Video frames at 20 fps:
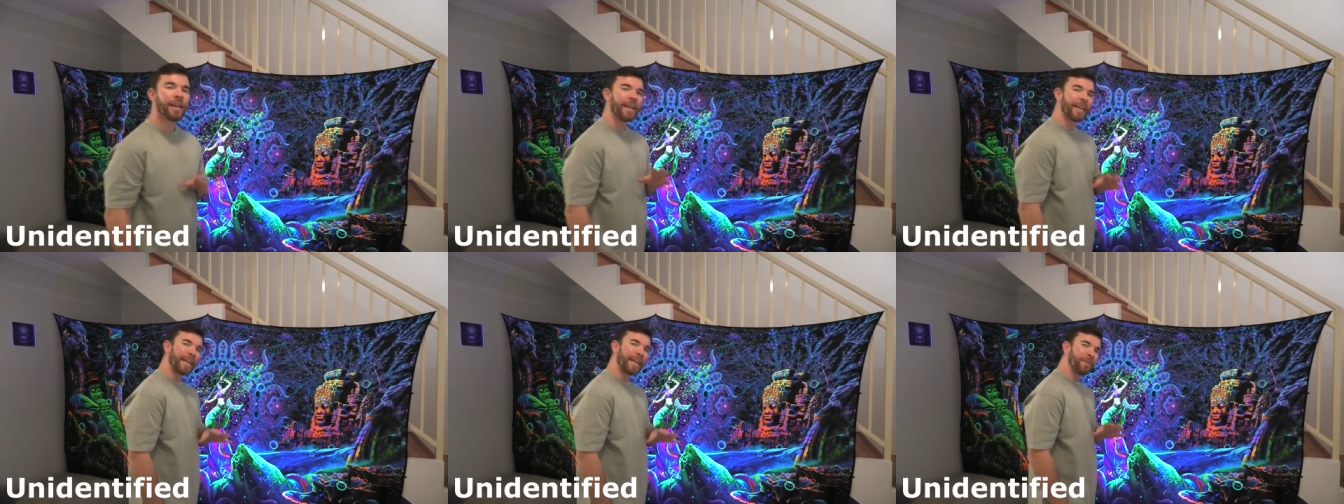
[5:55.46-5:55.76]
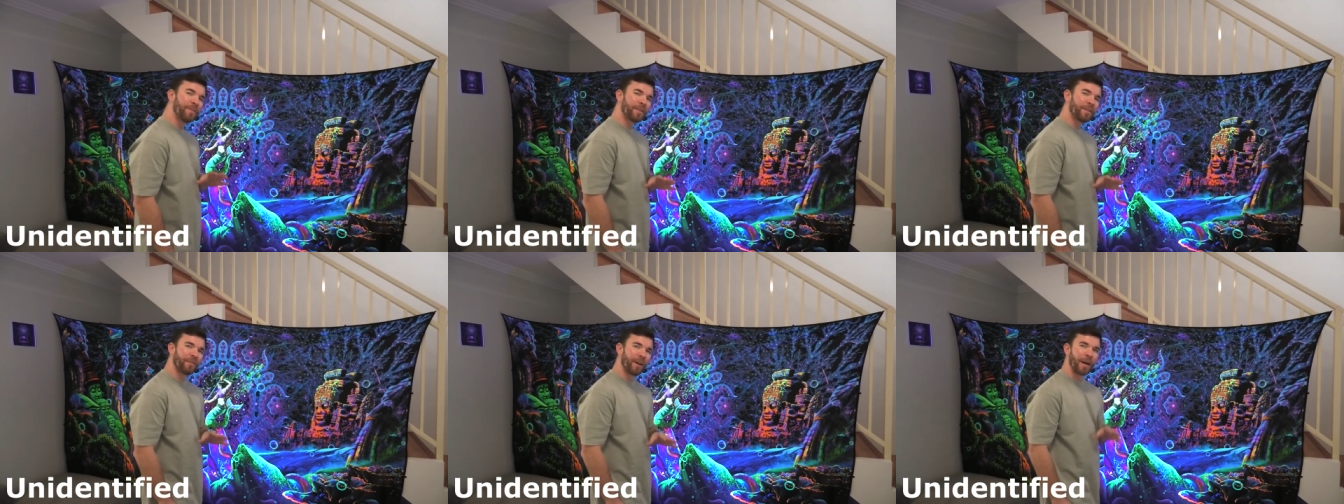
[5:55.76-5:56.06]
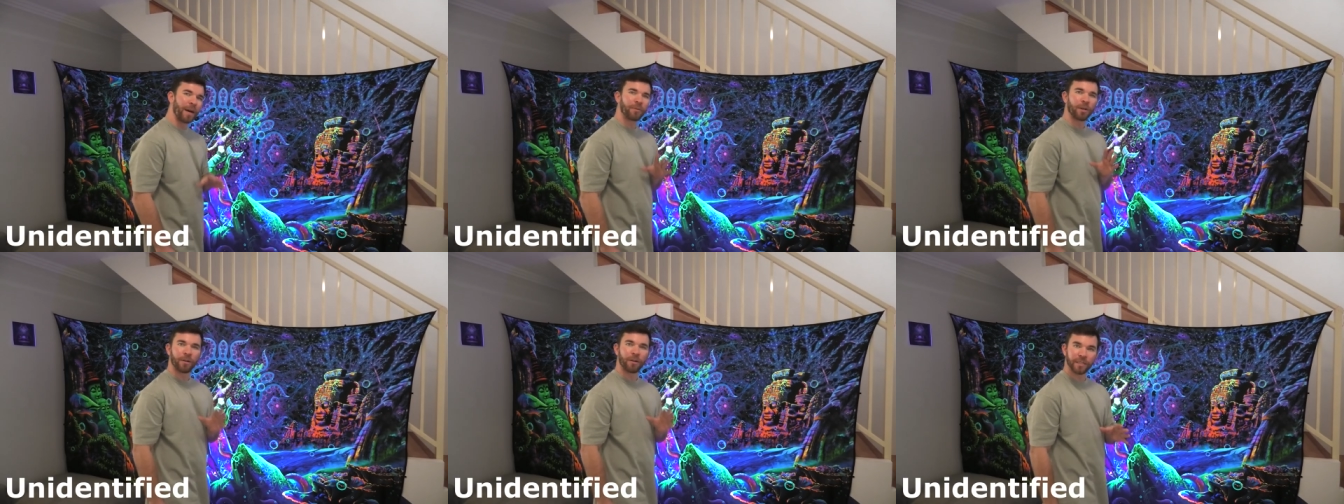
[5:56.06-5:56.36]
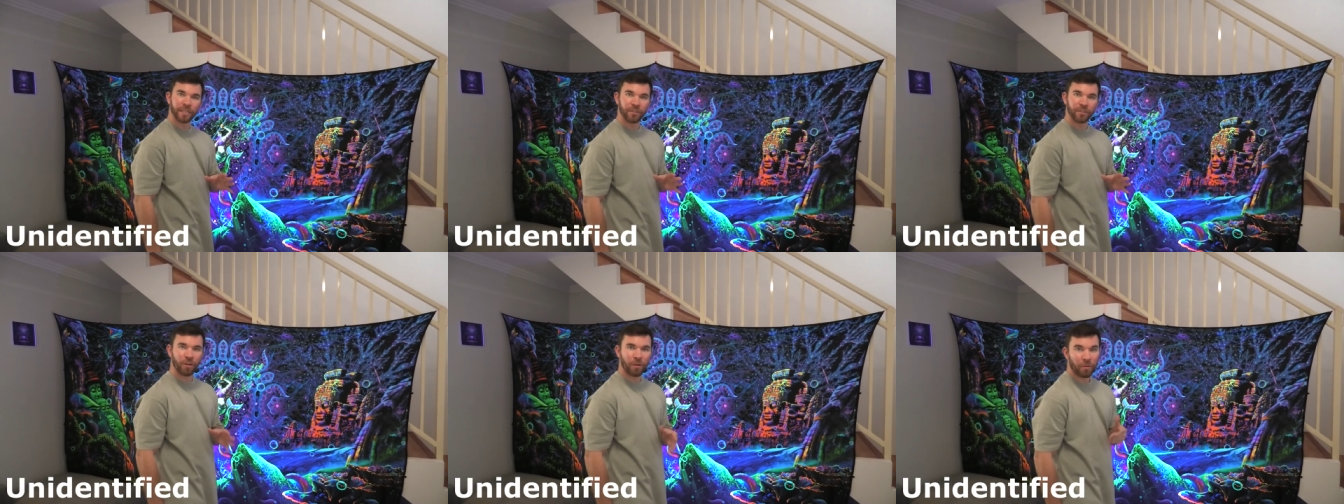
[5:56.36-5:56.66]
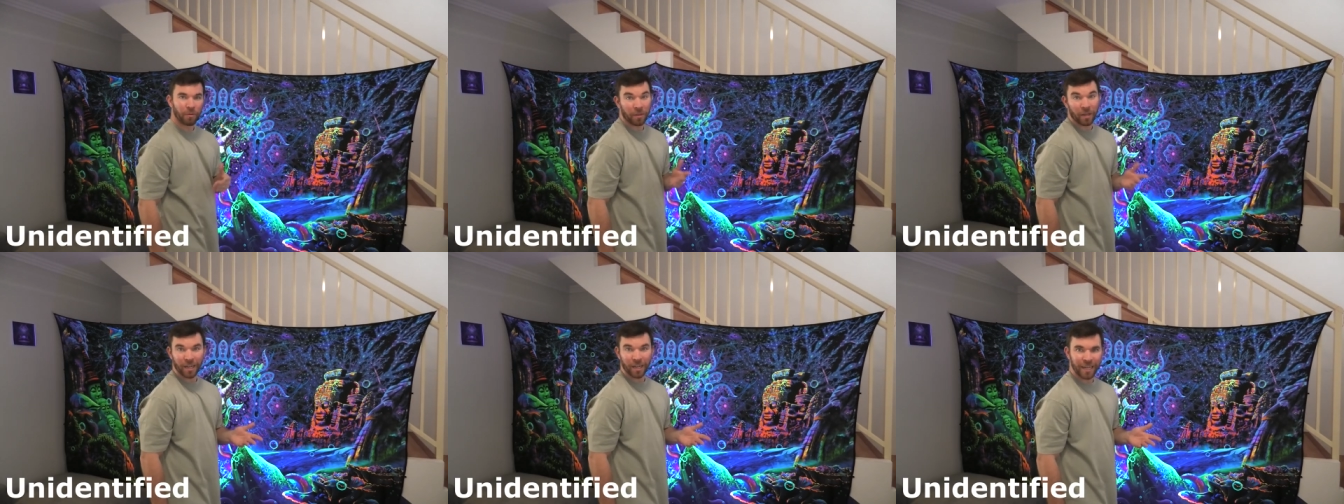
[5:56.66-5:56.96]
He keeps the vibe going
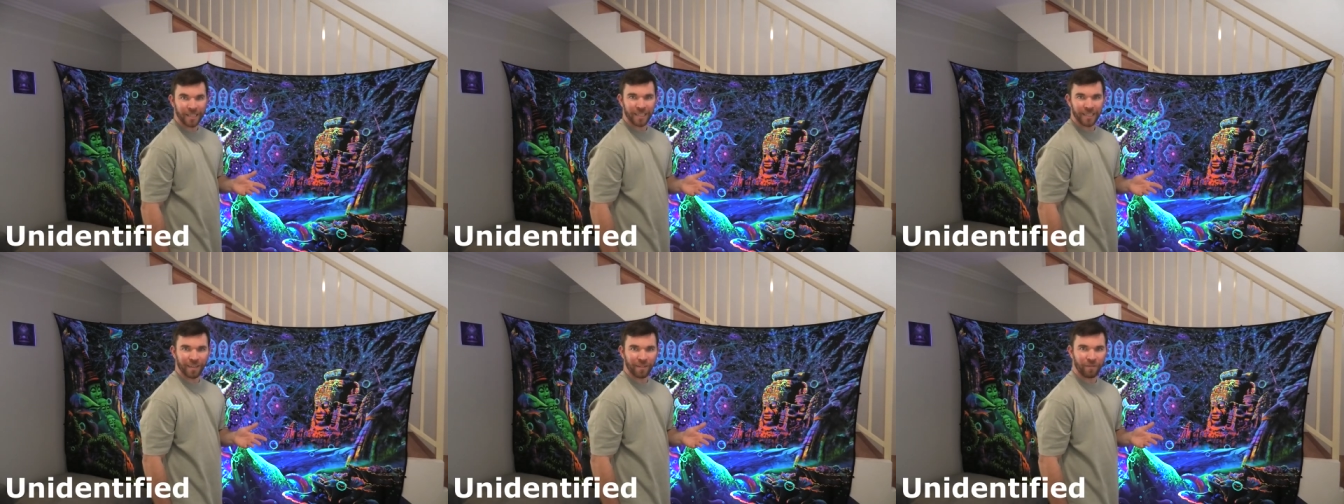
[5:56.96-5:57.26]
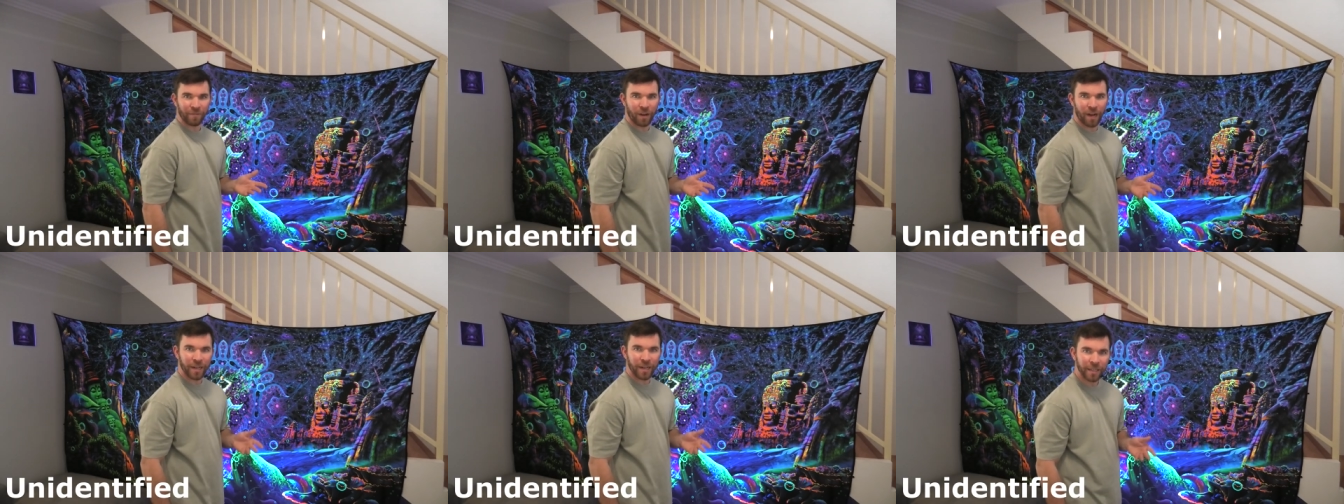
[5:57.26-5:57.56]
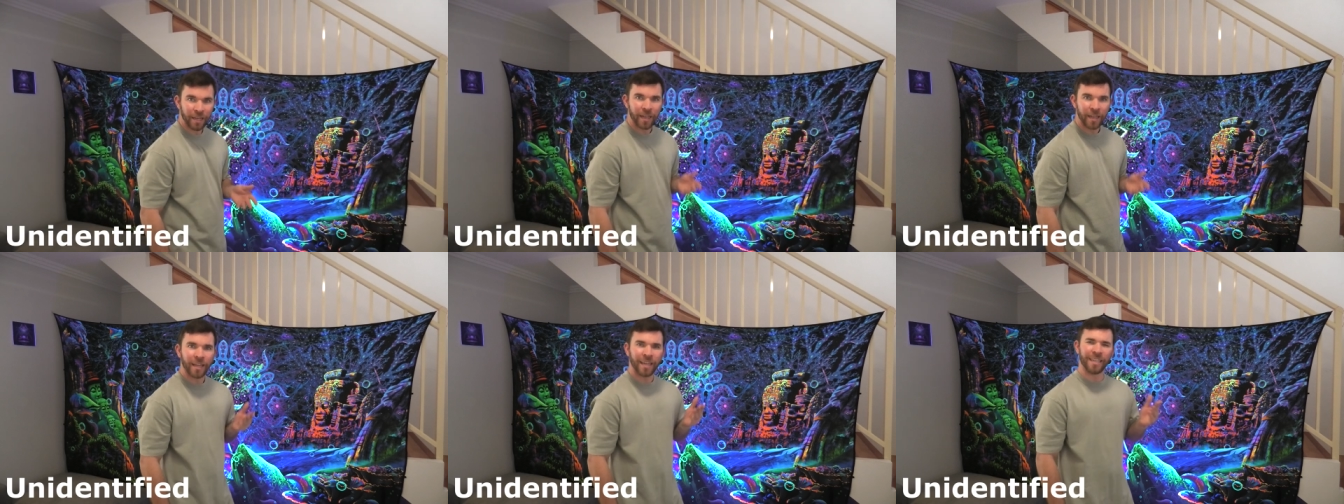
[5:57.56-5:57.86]
strong with Unidentified.